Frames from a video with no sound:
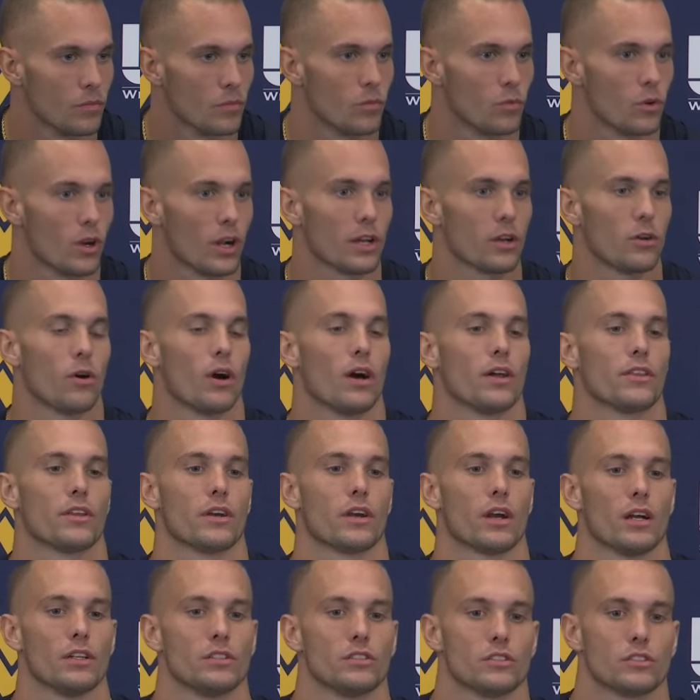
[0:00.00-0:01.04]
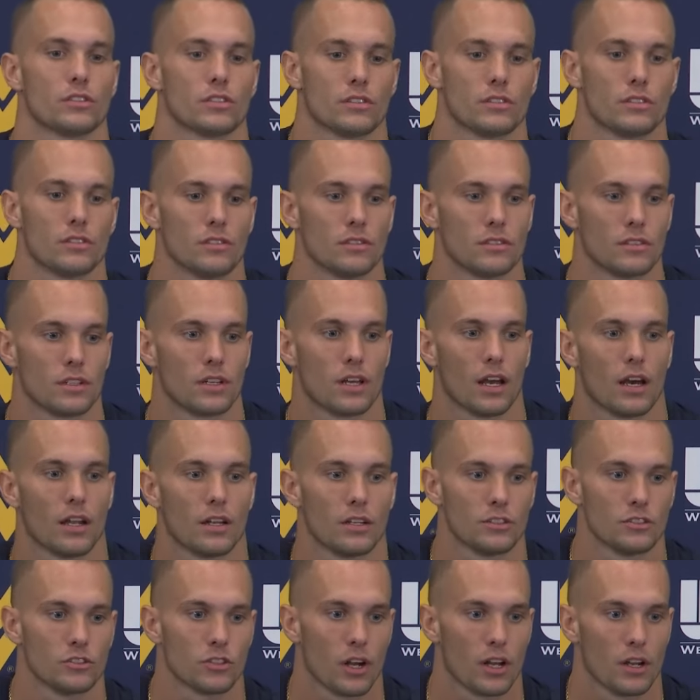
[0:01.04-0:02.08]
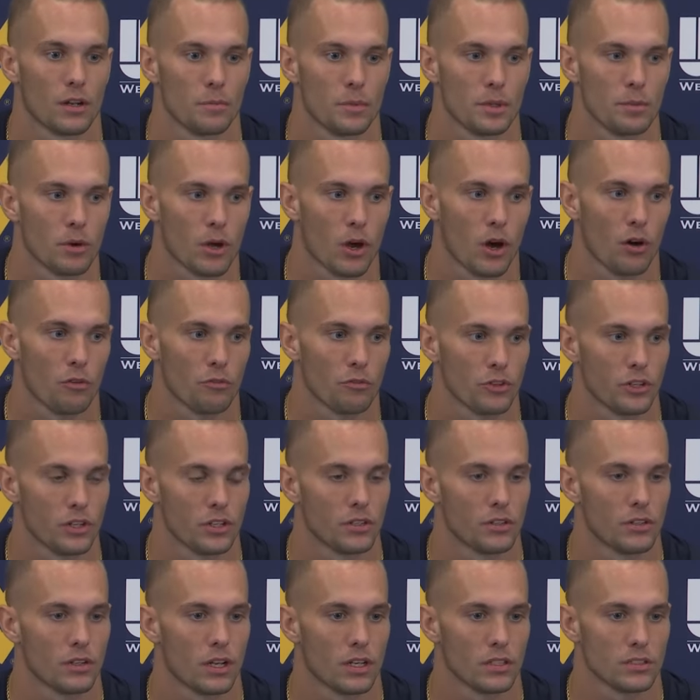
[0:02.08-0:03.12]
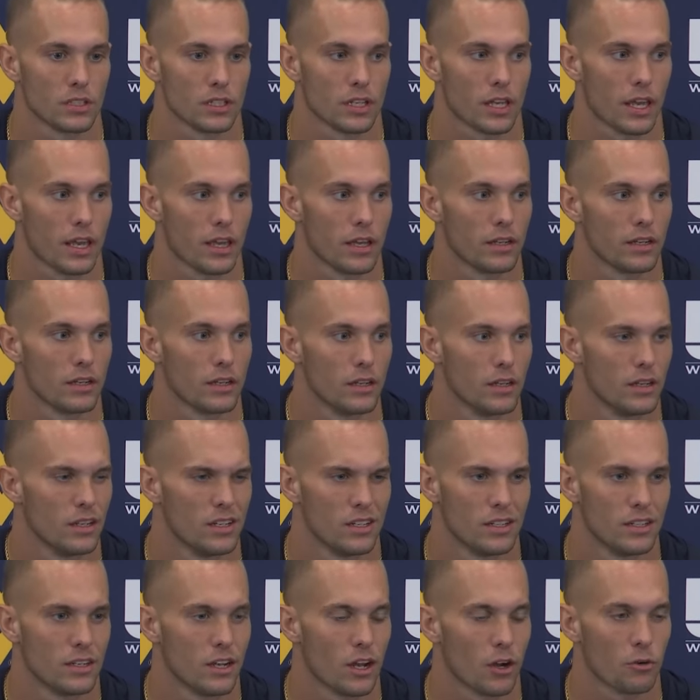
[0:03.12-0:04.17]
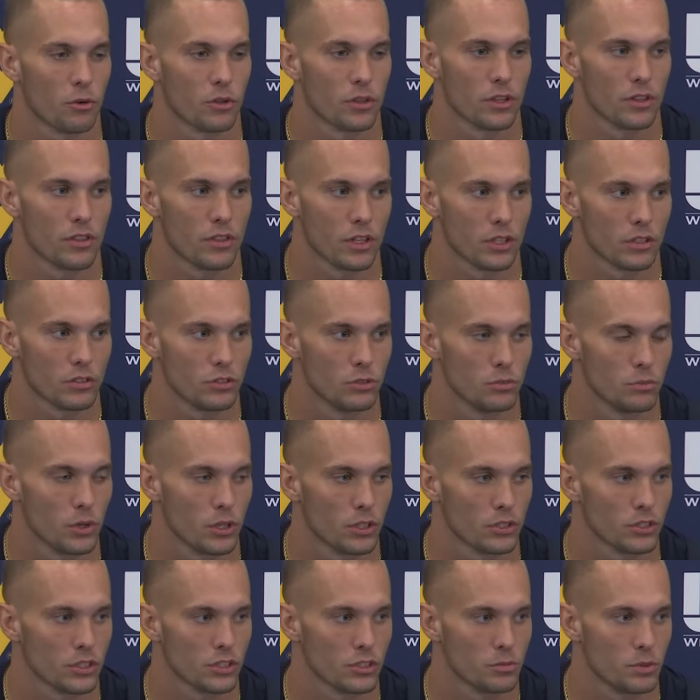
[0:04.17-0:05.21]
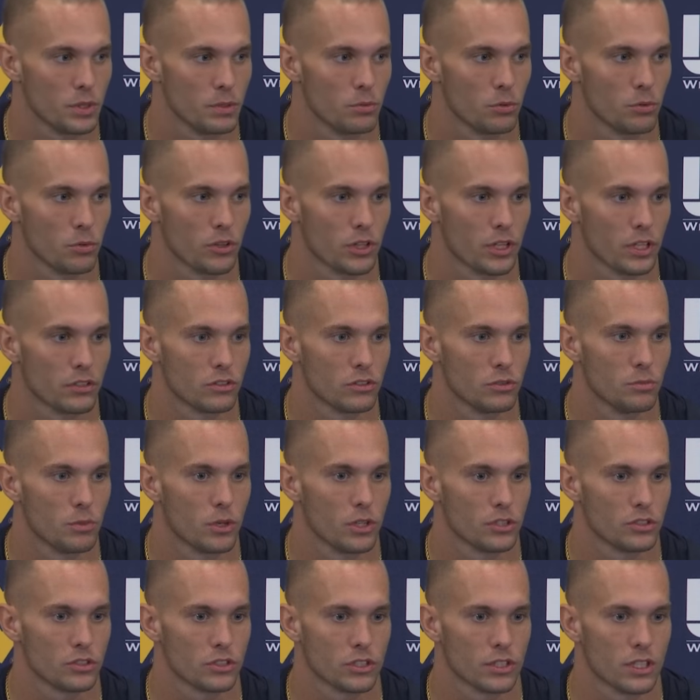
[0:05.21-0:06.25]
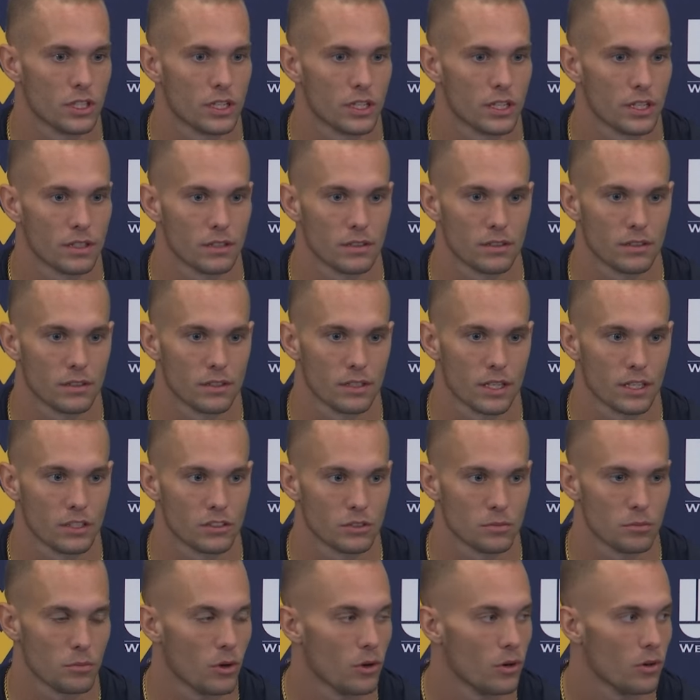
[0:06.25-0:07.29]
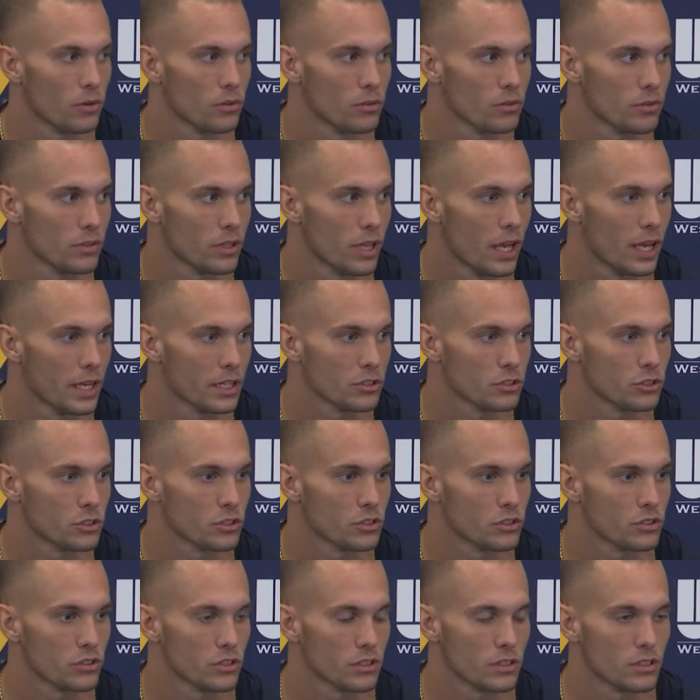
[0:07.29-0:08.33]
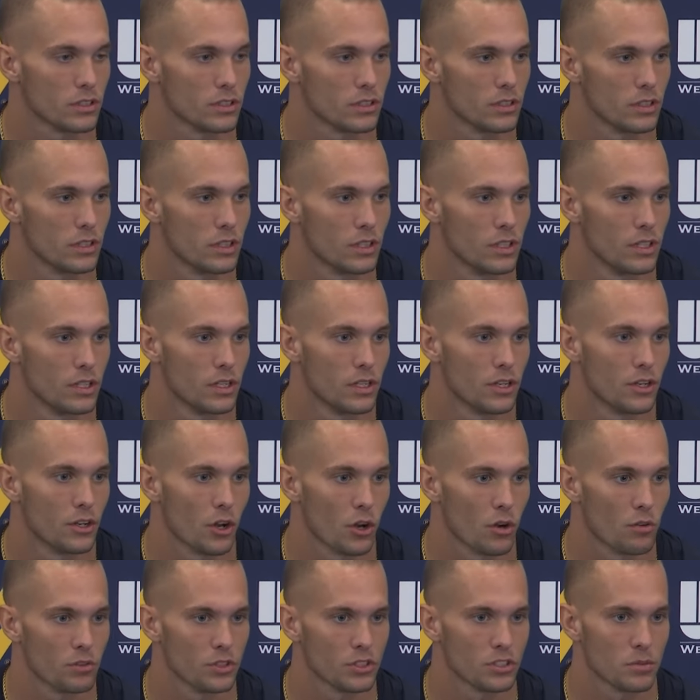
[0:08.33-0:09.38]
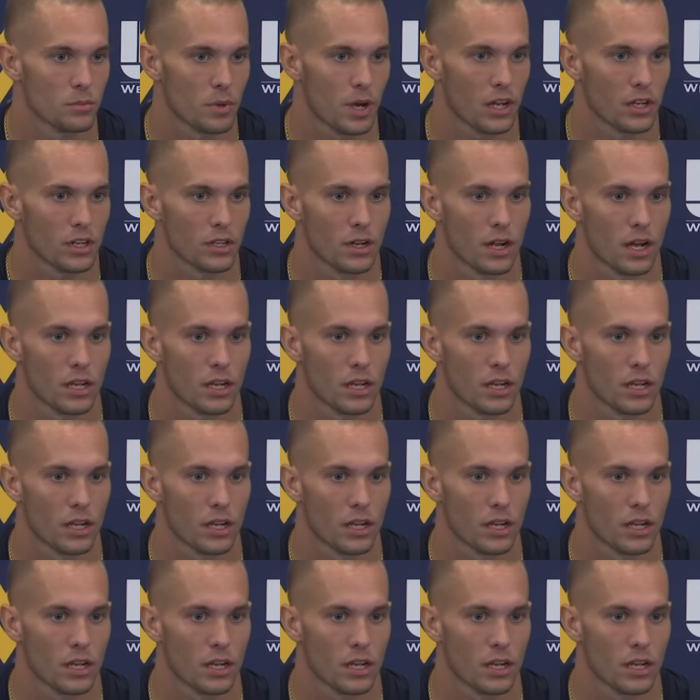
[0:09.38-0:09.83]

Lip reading: When I go out there, I just kind of try to be confident as I can, not really think too much, because people think too much and then it gets them all anxious and nervous about it.